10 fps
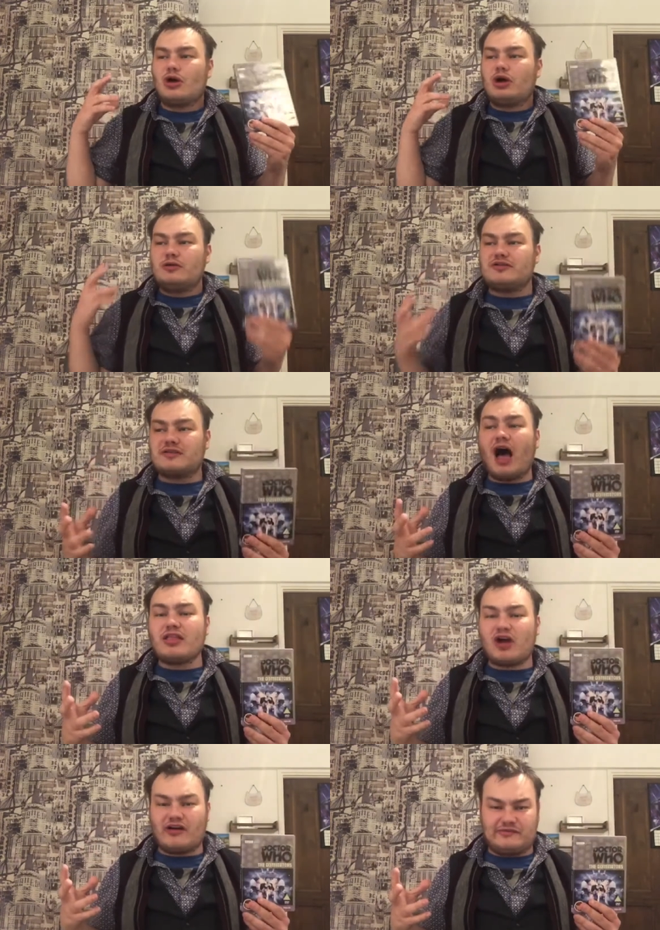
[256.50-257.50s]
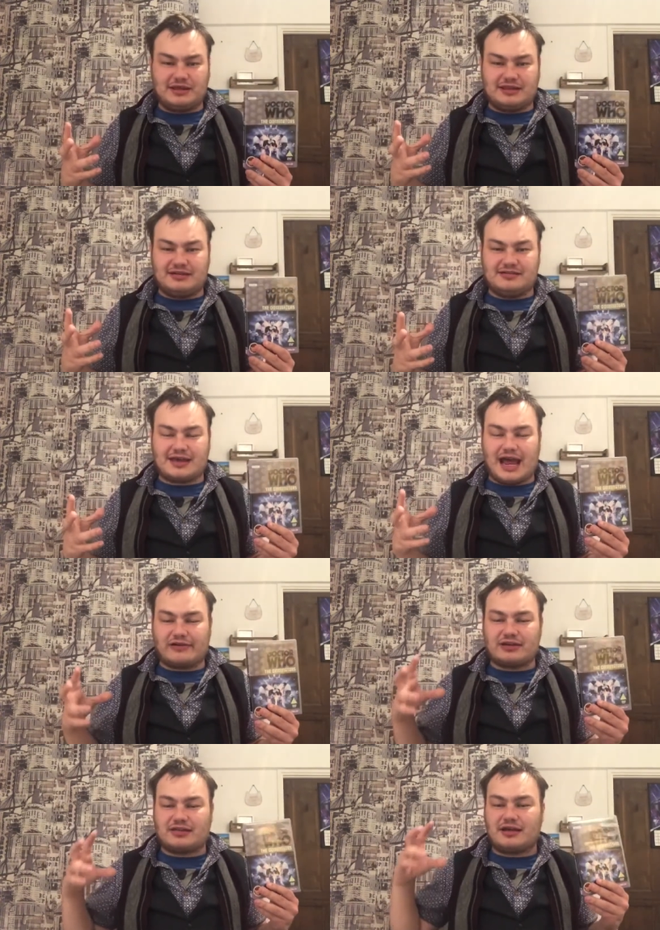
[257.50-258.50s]
We start off meeting these
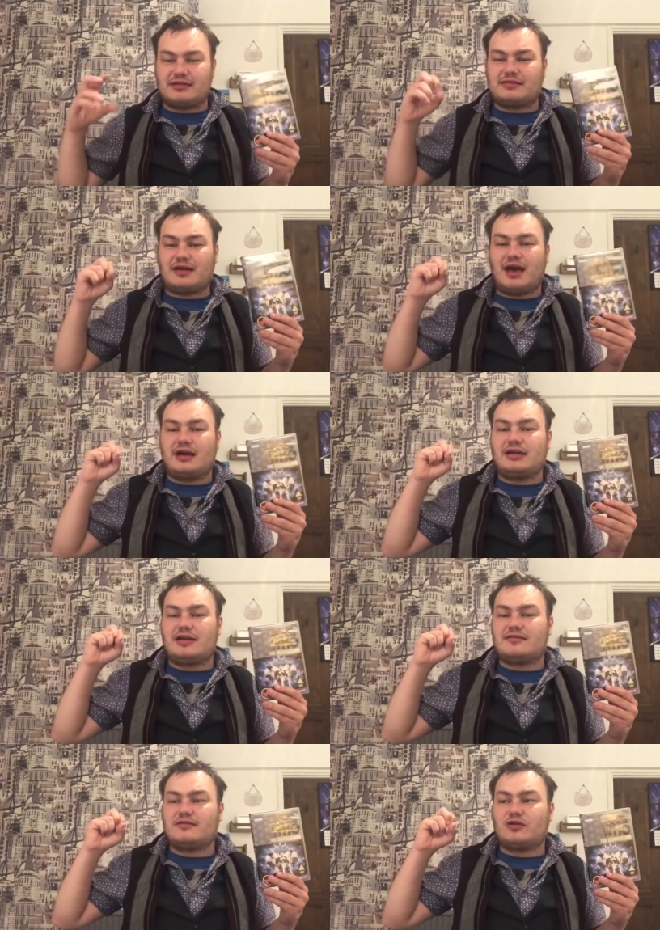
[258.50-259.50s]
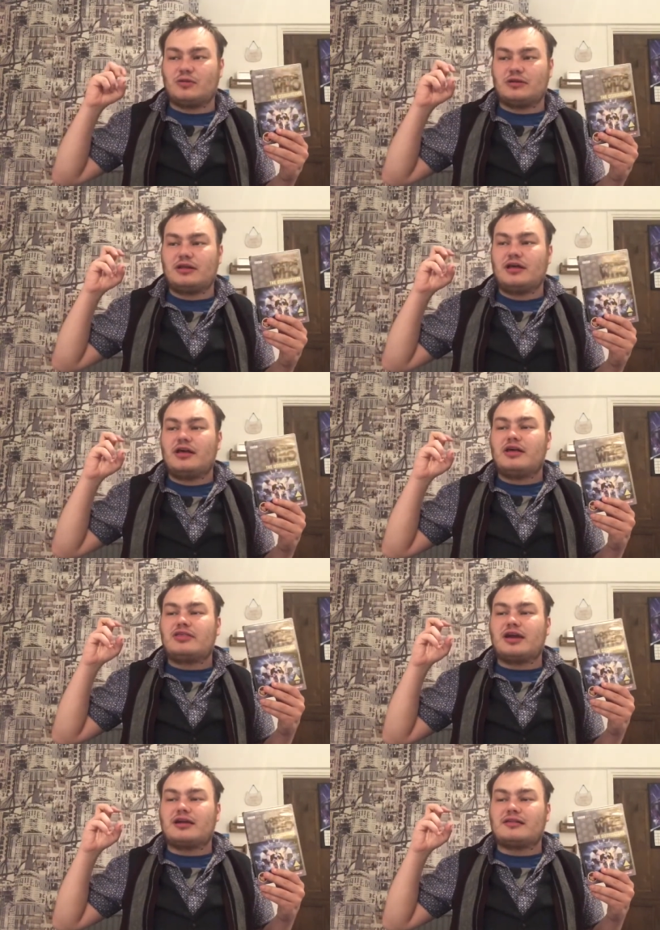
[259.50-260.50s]
characters, and there's this whole
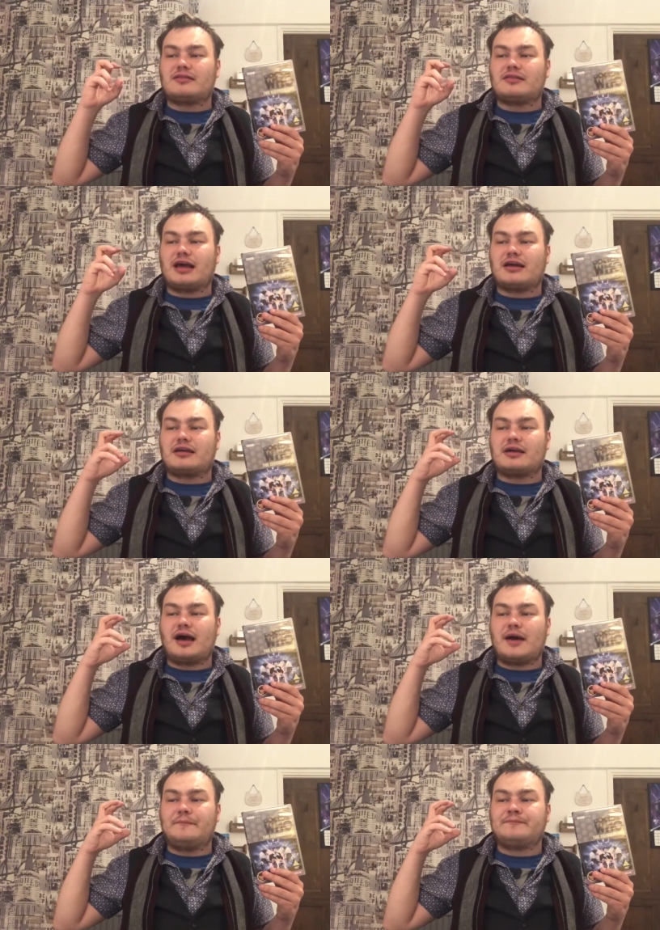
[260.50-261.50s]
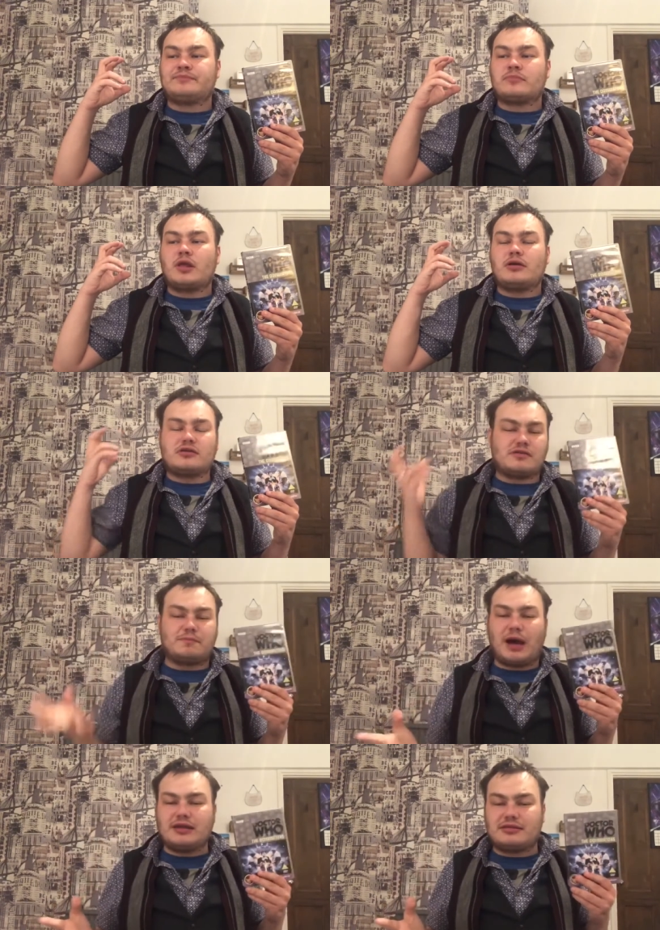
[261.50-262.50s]
thing. It's like
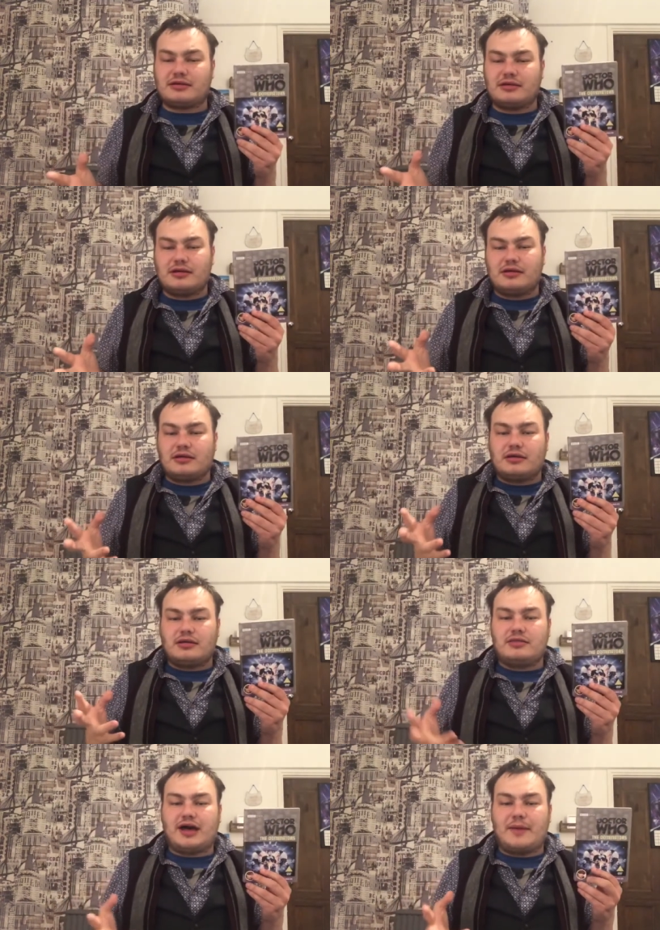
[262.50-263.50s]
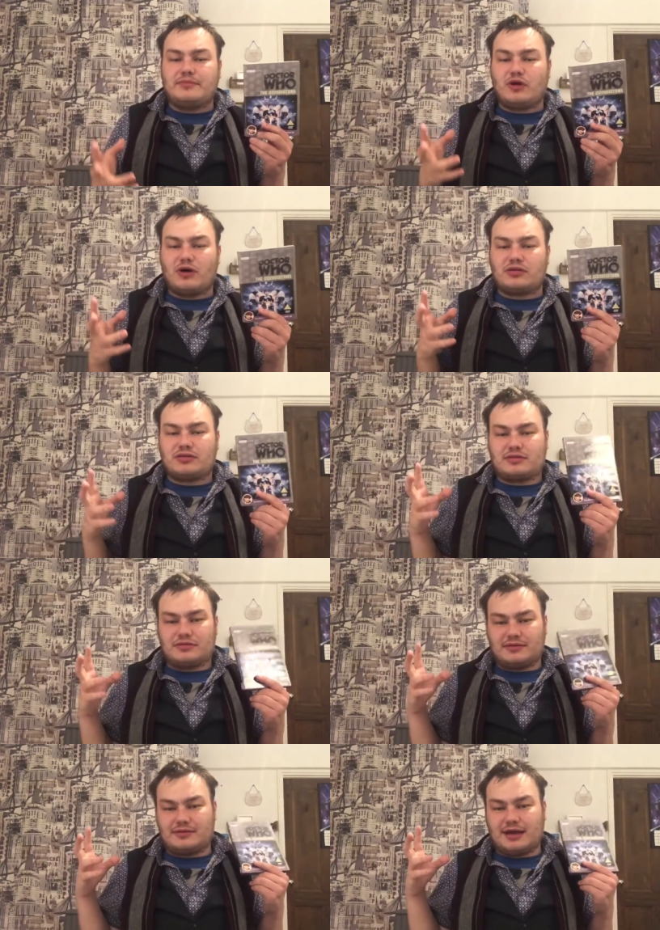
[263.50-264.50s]
despite them not
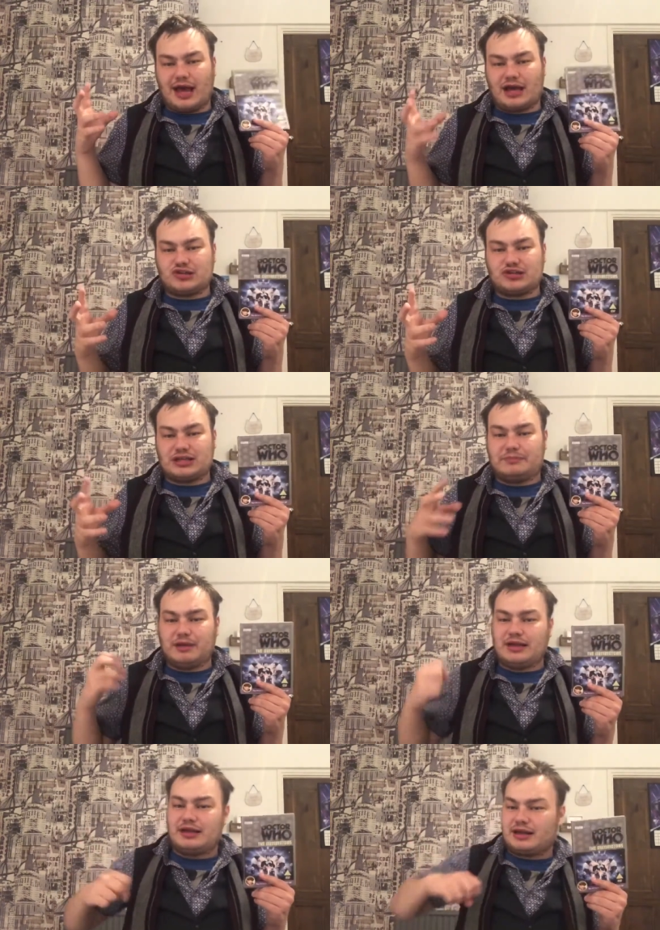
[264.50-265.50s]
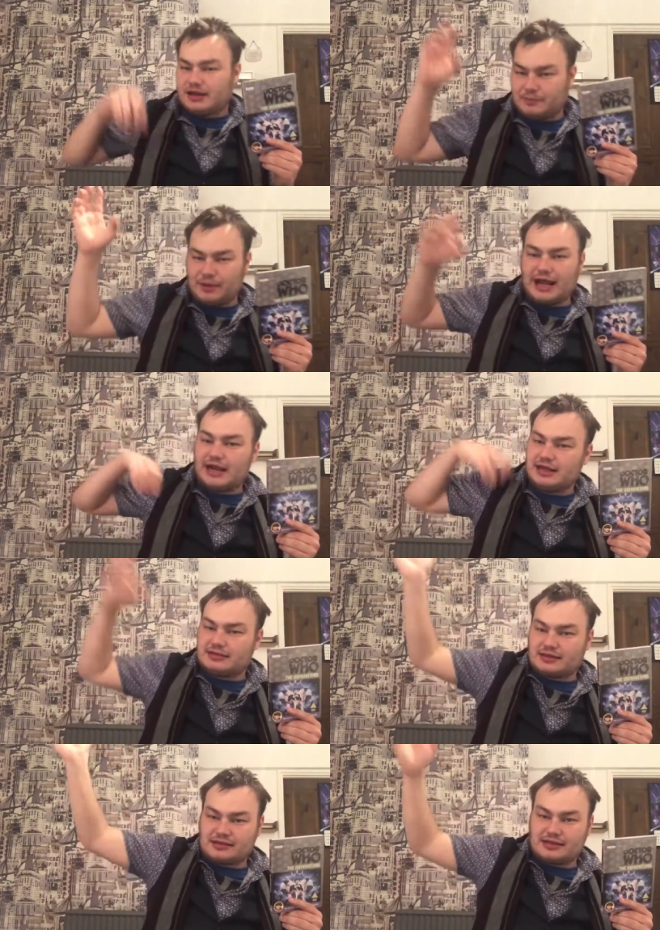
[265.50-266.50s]
actually being like a planet
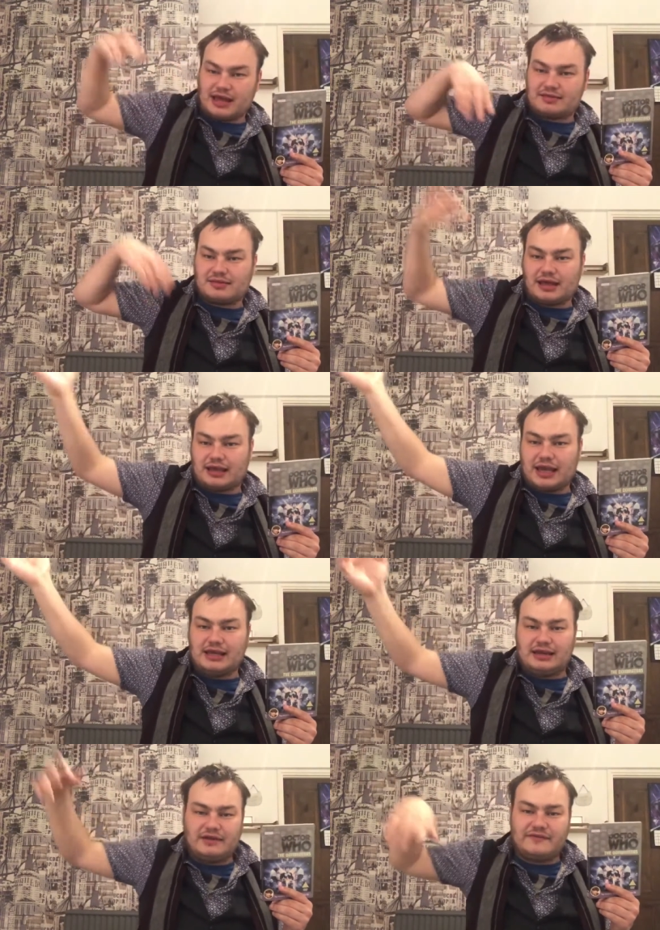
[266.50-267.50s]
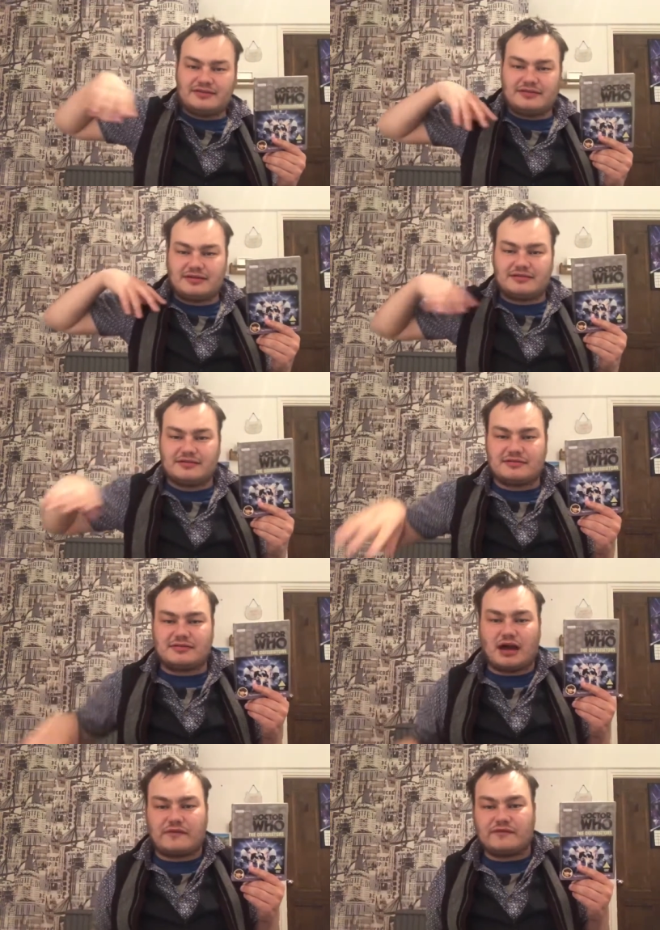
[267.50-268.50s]
that gets like alien visitors and
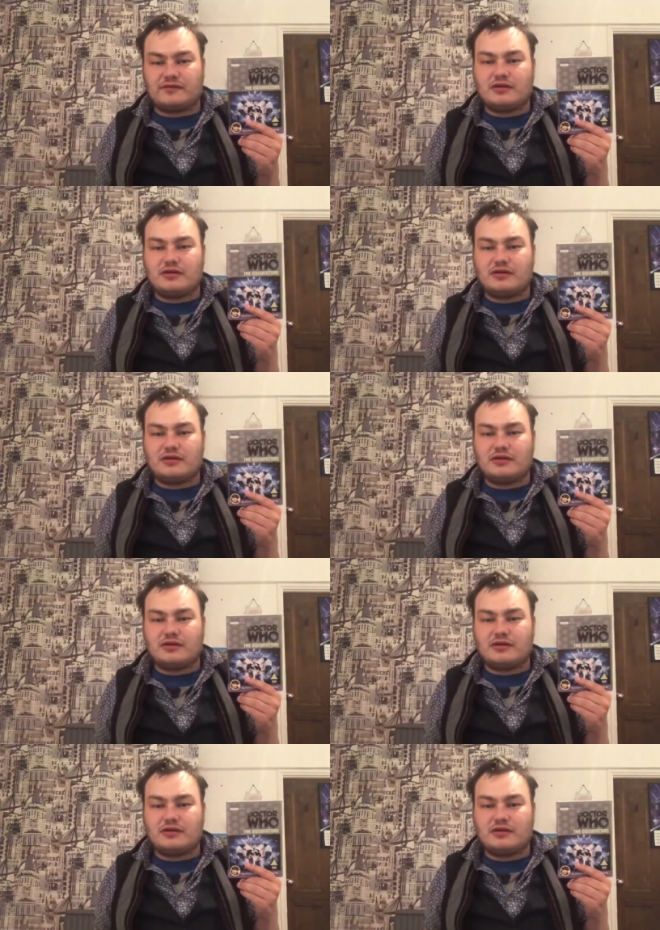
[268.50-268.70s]
stuff,